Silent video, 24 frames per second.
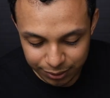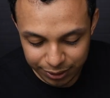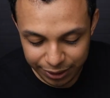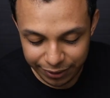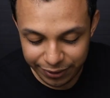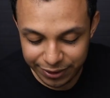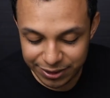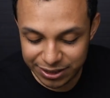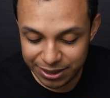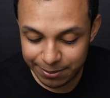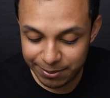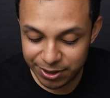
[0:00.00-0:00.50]
Now
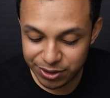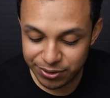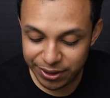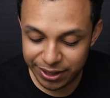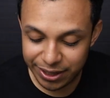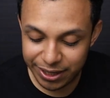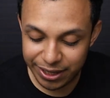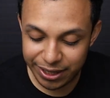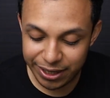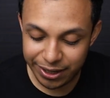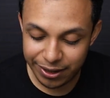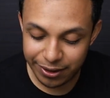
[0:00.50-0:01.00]
this image
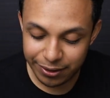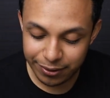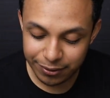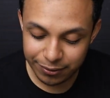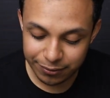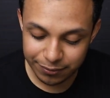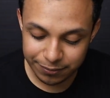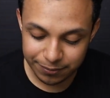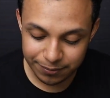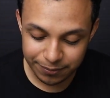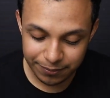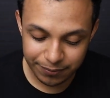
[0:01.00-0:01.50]
right here,
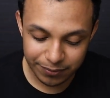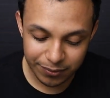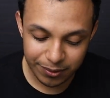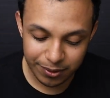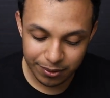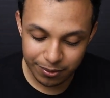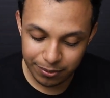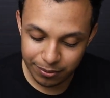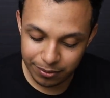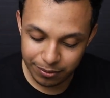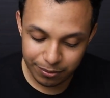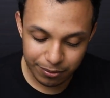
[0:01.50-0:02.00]

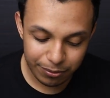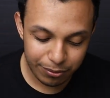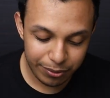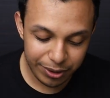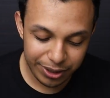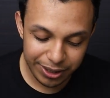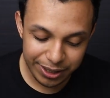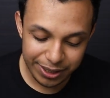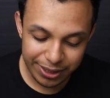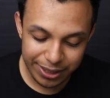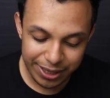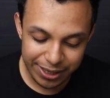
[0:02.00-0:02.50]

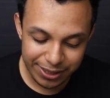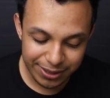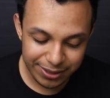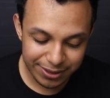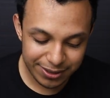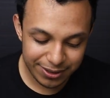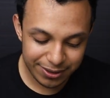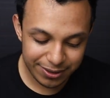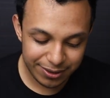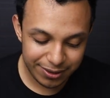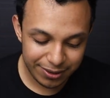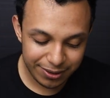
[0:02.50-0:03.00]
really
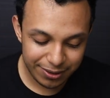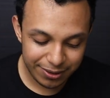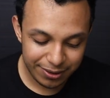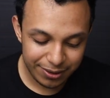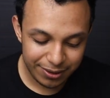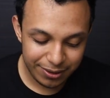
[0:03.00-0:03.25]
nice.